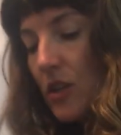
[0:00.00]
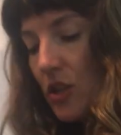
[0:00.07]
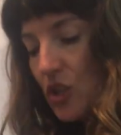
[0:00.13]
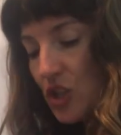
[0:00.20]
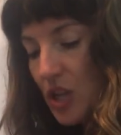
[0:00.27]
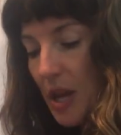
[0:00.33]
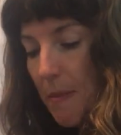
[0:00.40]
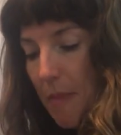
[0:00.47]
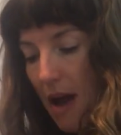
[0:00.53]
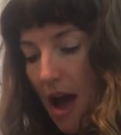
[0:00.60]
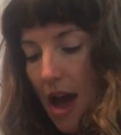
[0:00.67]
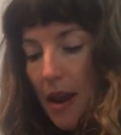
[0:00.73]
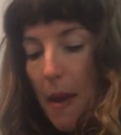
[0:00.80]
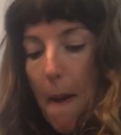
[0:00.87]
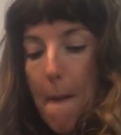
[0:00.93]
she
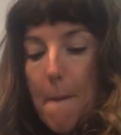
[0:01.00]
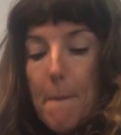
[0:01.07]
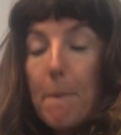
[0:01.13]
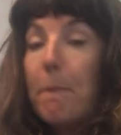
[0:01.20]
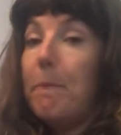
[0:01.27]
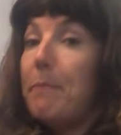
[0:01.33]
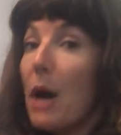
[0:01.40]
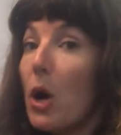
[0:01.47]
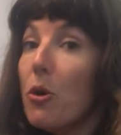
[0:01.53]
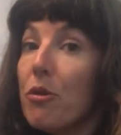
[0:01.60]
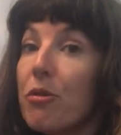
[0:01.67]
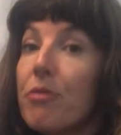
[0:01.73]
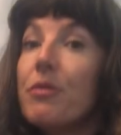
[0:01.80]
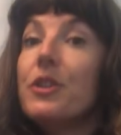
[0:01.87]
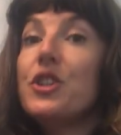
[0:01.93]
bought
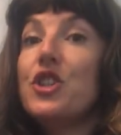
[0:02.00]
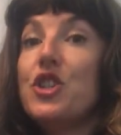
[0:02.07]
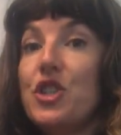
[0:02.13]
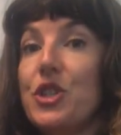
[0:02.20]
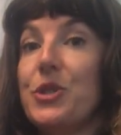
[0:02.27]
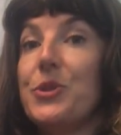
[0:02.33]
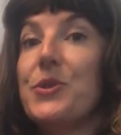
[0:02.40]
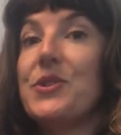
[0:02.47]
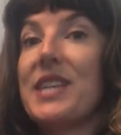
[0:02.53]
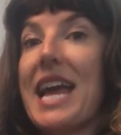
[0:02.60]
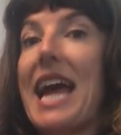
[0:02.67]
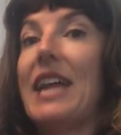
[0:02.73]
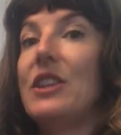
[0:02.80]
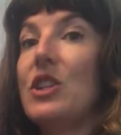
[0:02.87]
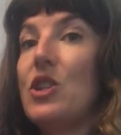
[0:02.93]
both the shoes
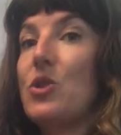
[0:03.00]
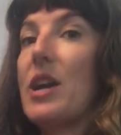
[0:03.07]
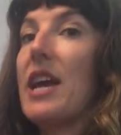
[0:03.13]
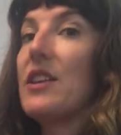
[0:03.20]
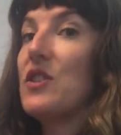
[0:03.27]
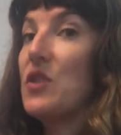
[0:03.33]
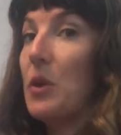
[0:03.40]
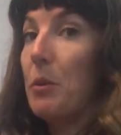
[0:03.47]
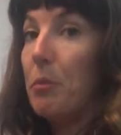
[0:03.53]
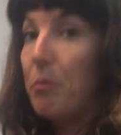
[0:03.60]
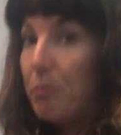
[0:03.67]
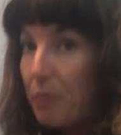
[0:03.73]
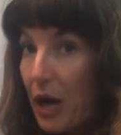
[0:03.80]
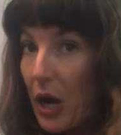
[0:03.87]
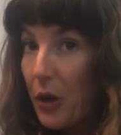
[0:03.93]
and the dress. So
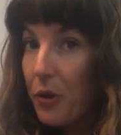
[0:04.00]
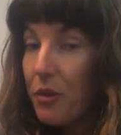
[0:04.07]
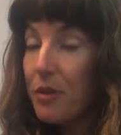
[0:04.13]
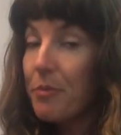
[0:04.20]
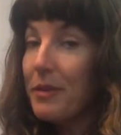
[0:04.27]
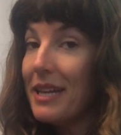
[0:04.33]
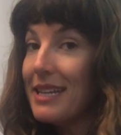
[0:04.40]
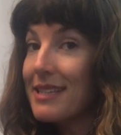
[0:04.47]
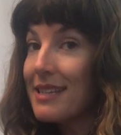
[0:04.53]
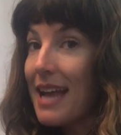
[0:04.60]
both means